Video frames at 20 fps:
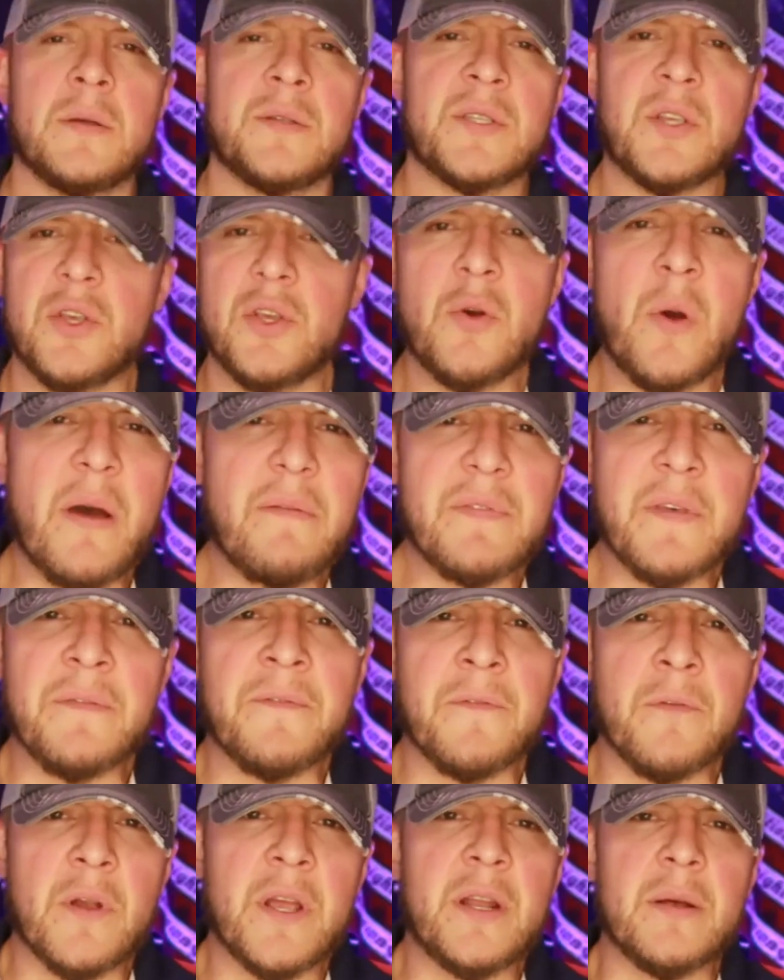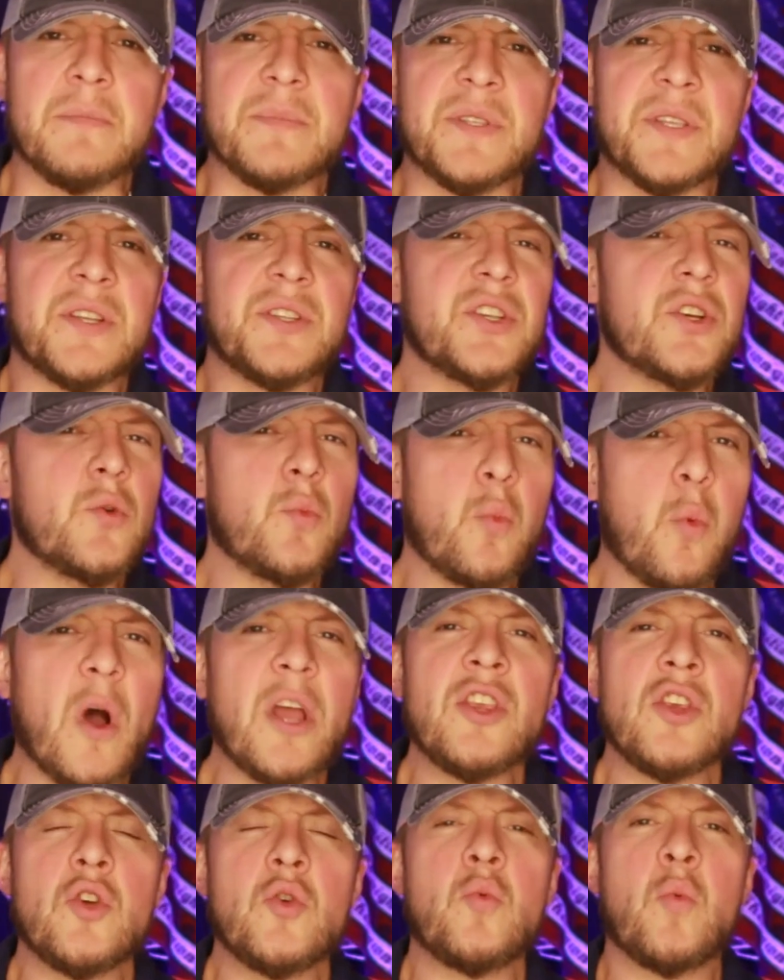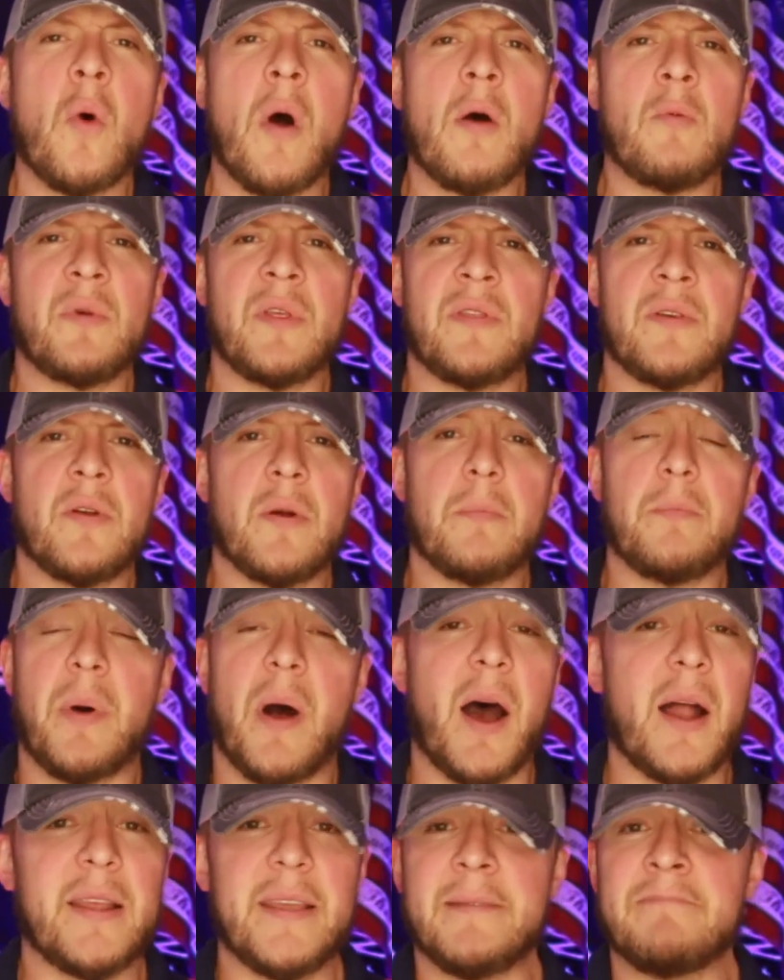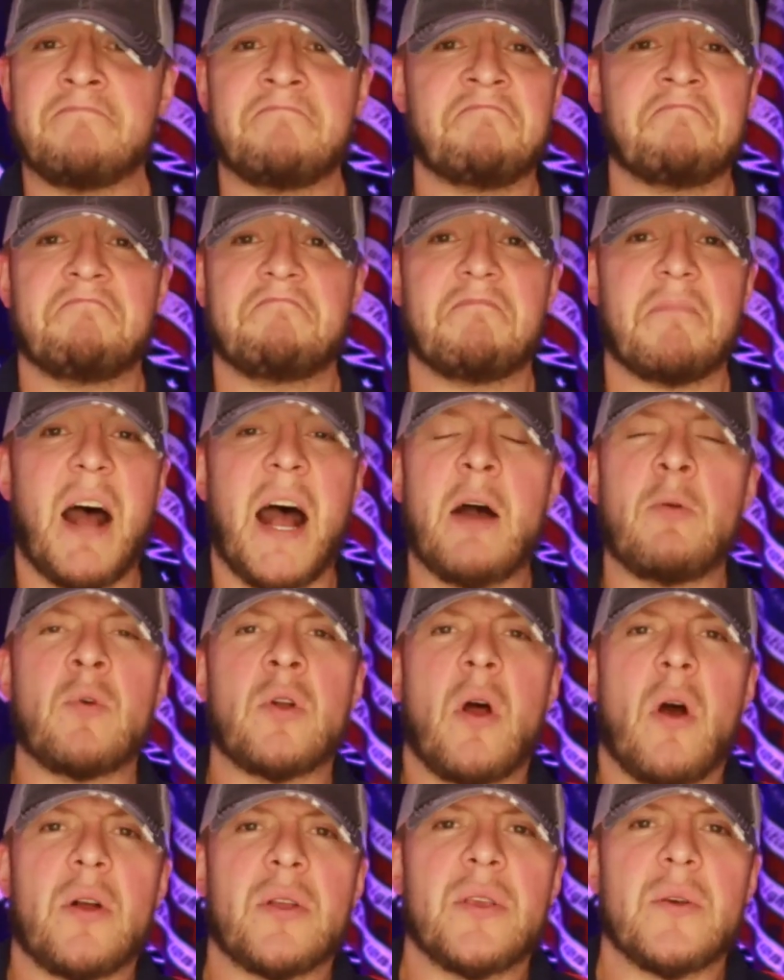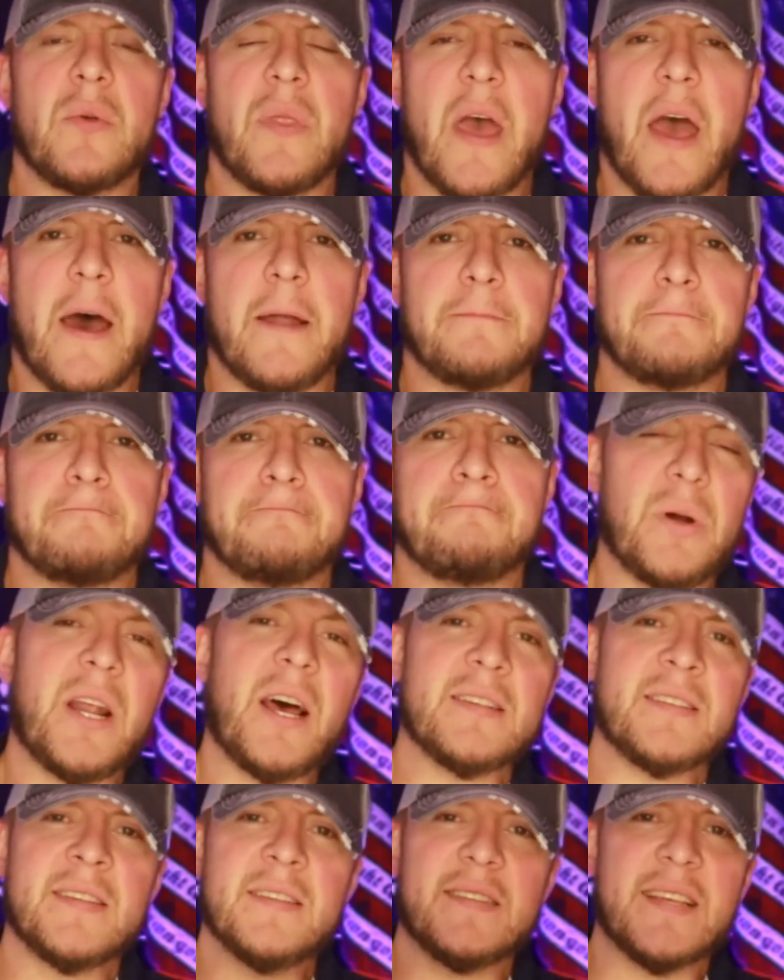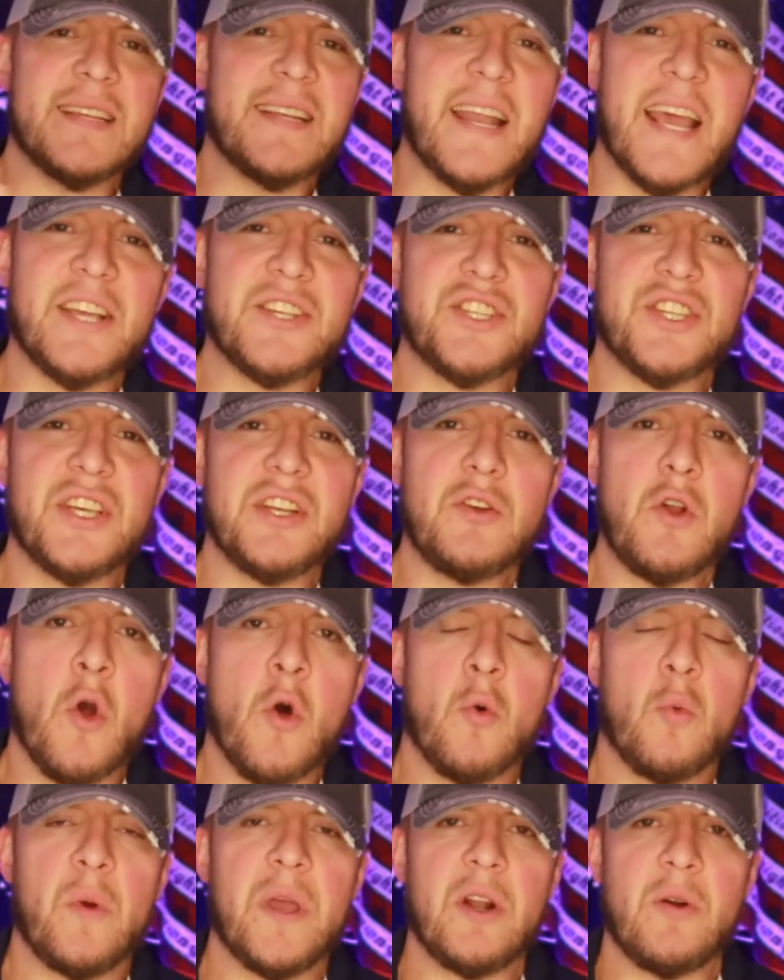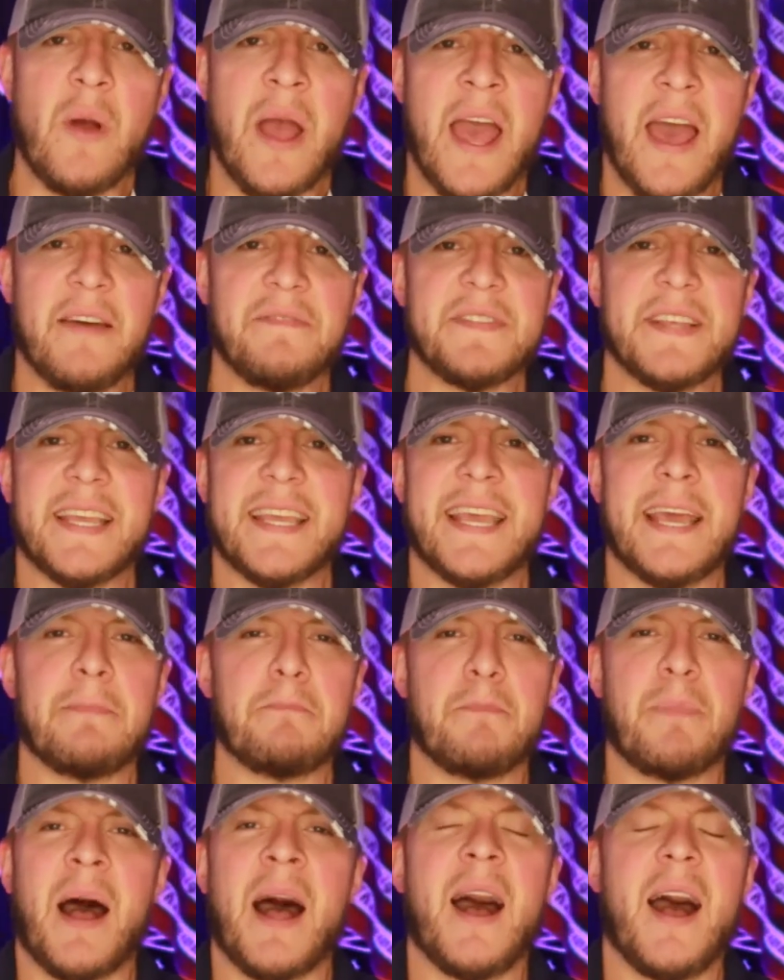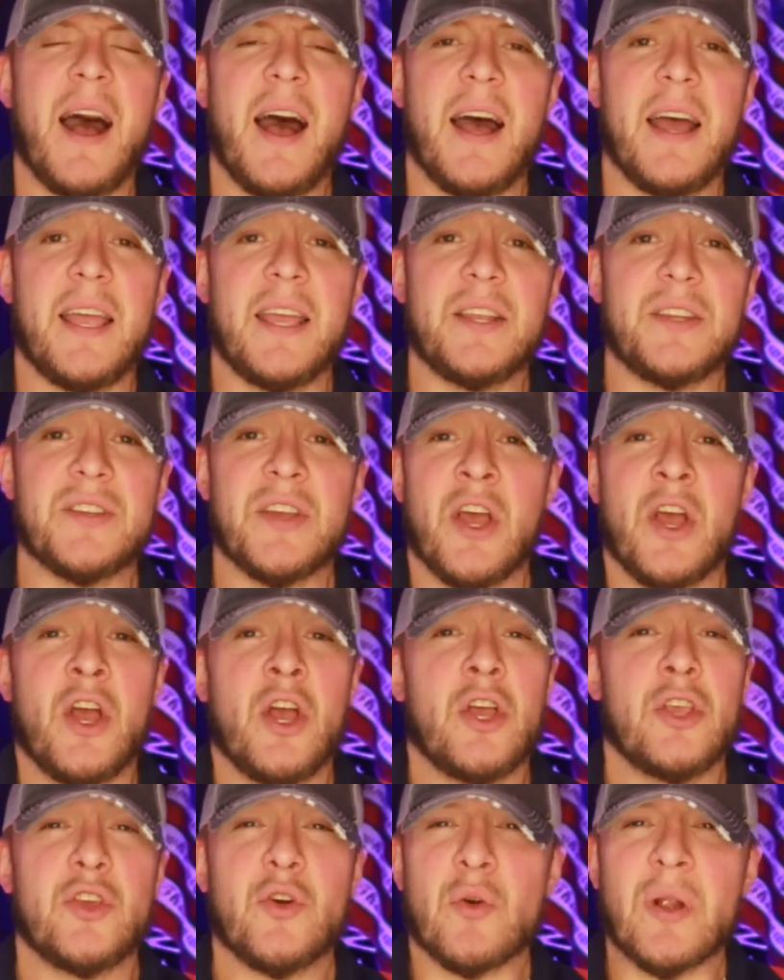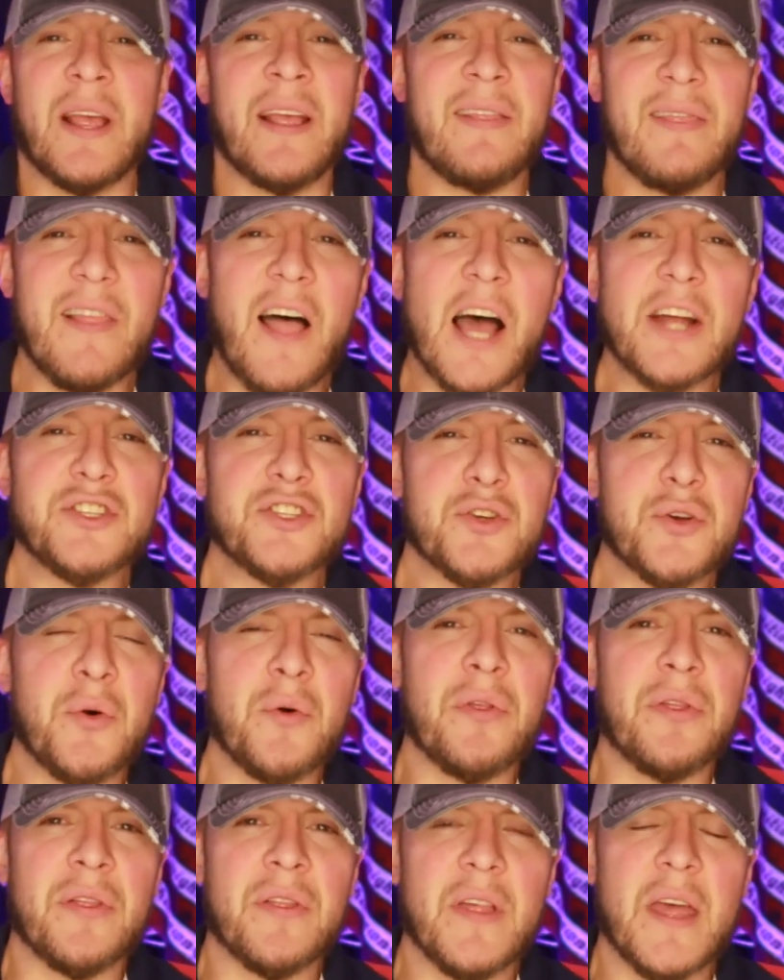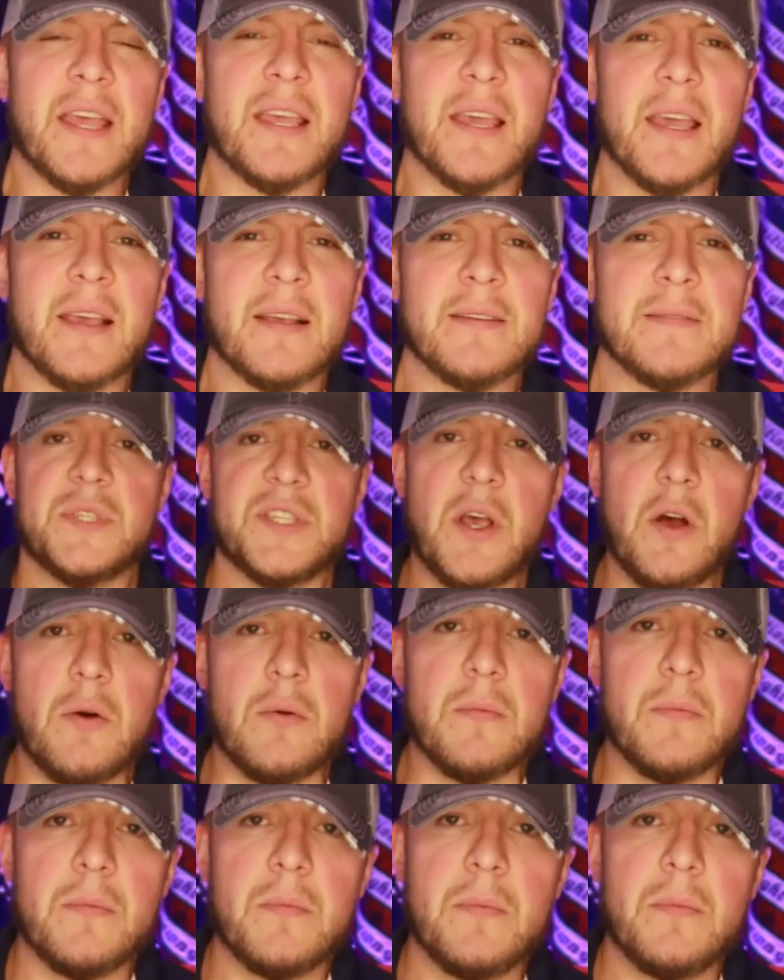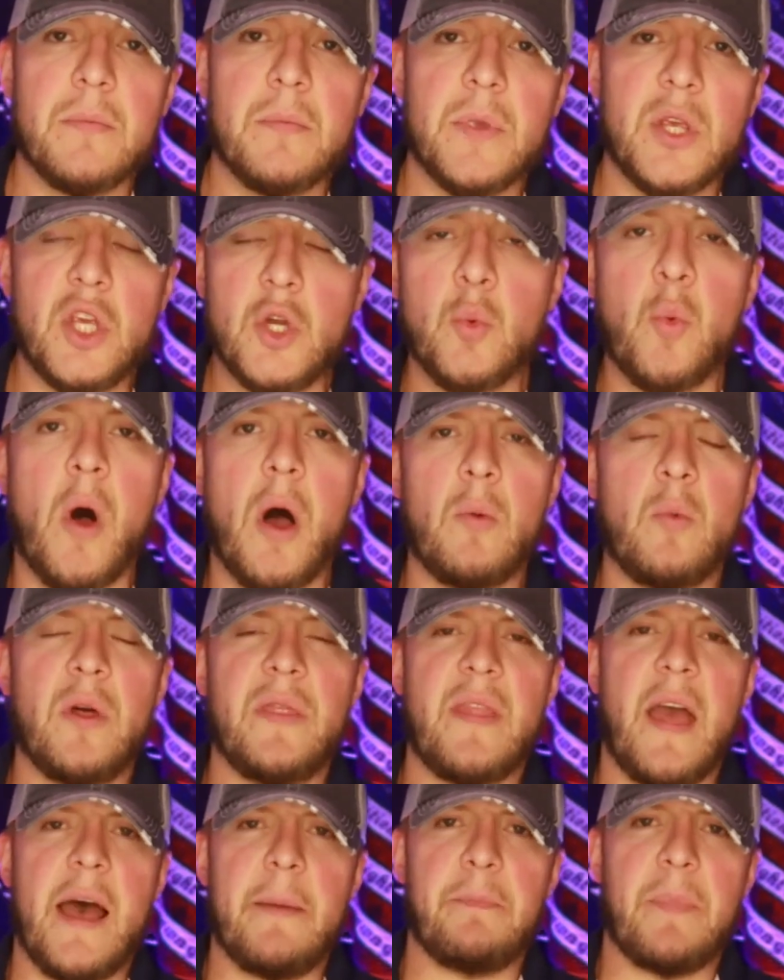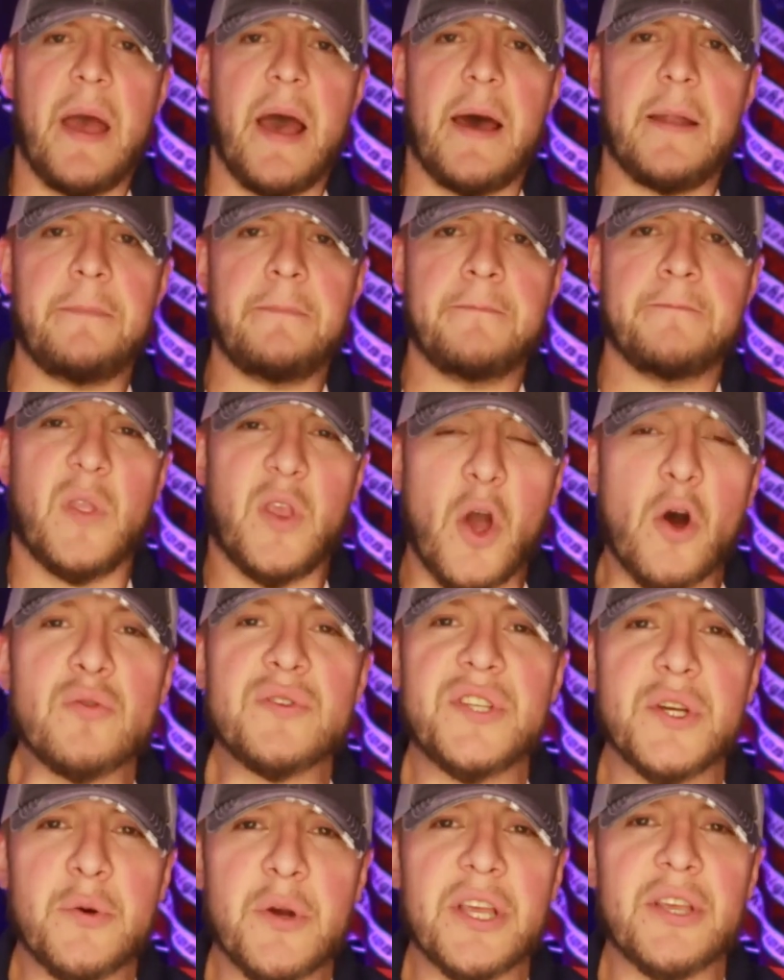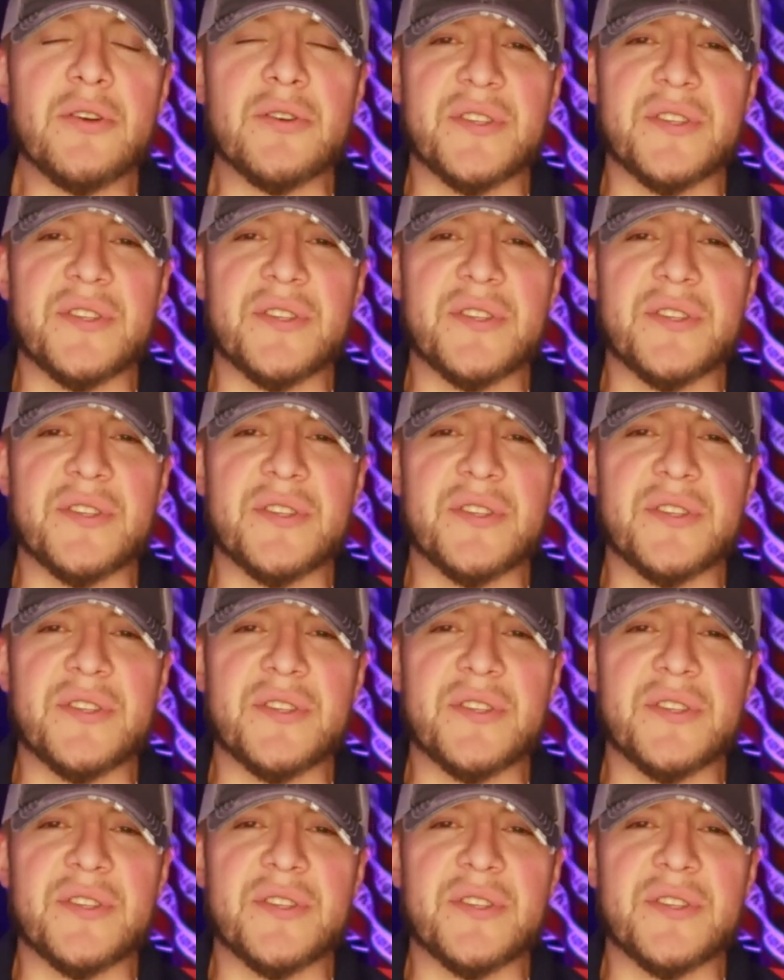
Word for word: So you have the freedom to do what you want with your body. I won't argue that. But us as a nation, we don't have to get behind your illogical thinking. So, you want one that bad? Go do it